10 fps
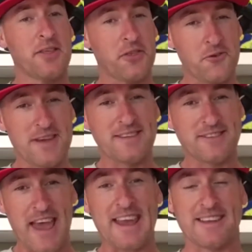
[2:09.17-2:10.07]
3
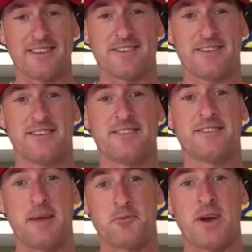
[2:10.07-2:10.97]
seconds
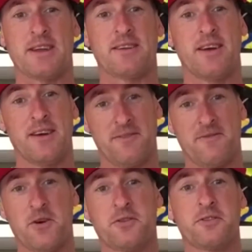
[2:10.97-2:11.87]
separated
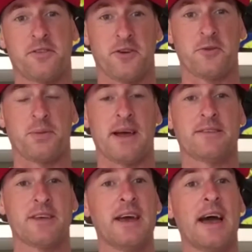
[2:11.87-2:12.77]
first to third
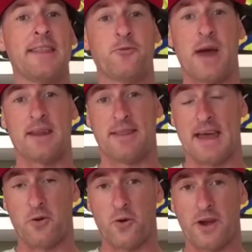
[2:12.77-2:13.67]
place, and they ran in
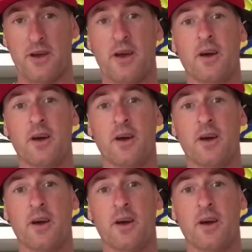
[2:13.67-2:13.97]
that order